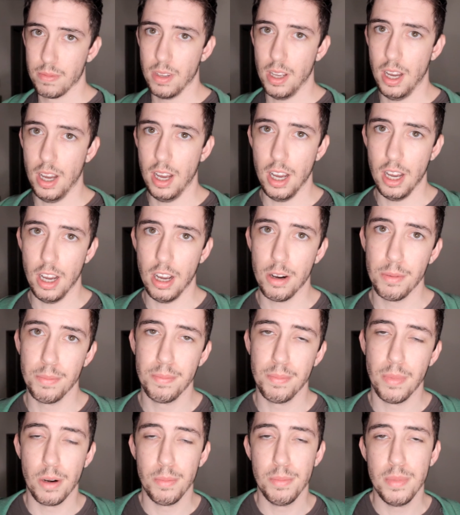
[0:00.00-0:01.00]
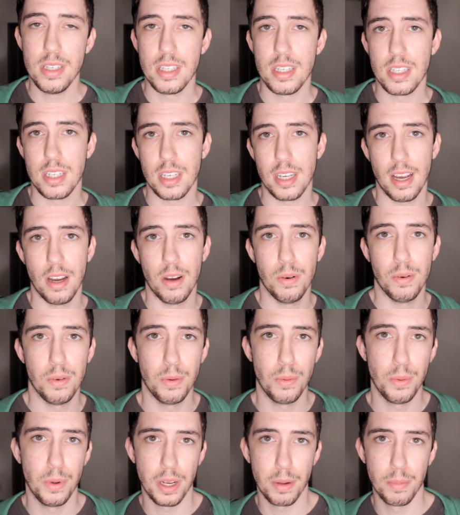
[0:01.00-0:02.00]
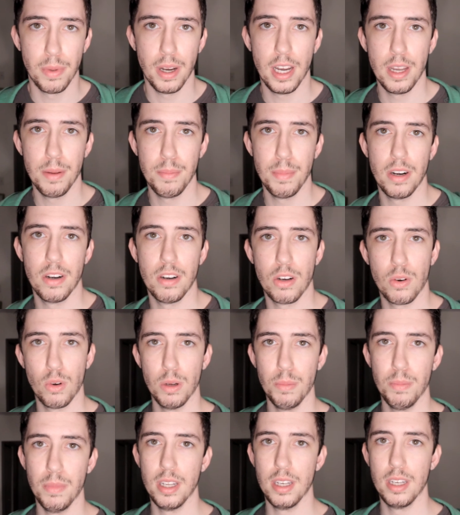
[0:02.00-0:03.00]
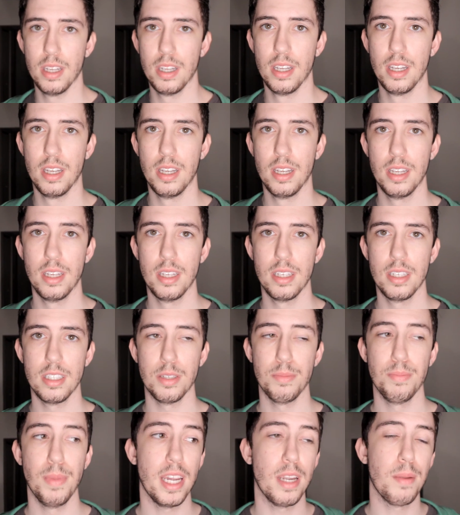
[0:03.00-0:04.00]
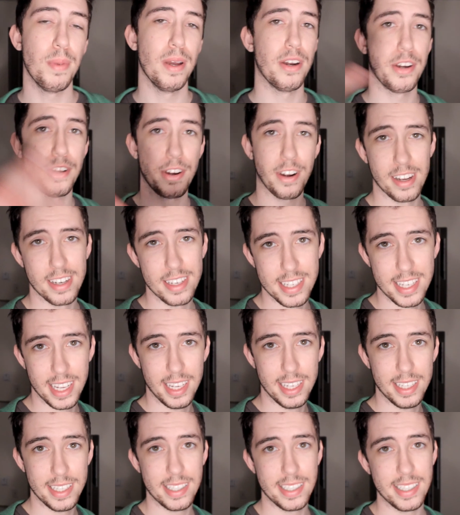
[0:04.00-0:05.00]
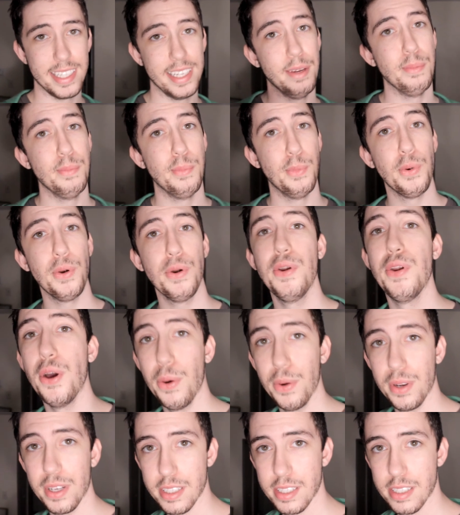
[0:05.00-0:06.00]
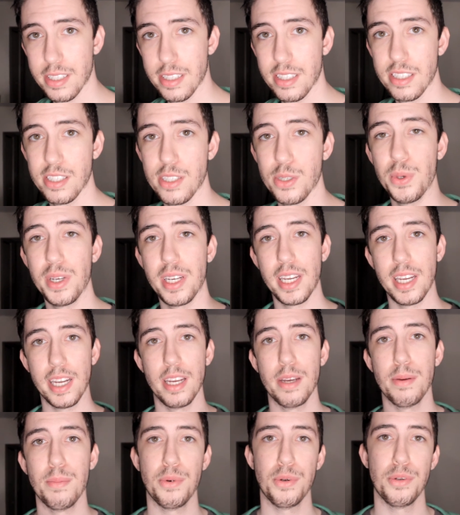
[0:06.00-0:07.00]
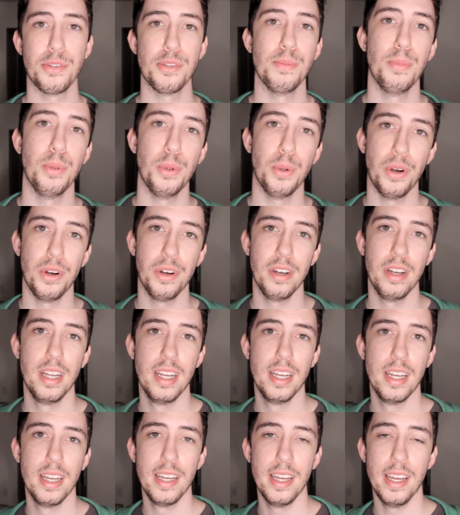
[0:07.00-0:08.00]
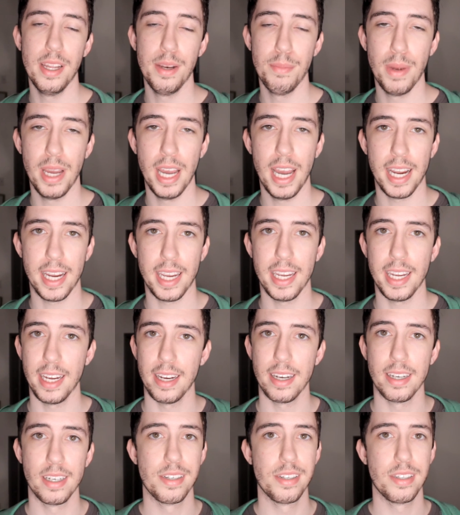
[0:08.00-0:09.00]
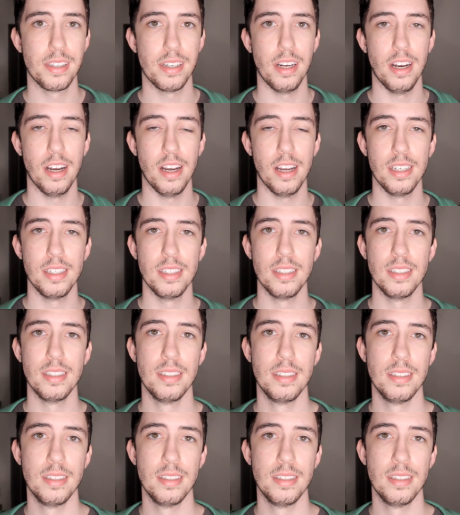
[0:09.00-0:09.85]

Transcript: our business account, where we can buy better equipment to make better content, to get more noticed, so we can get more support and backing on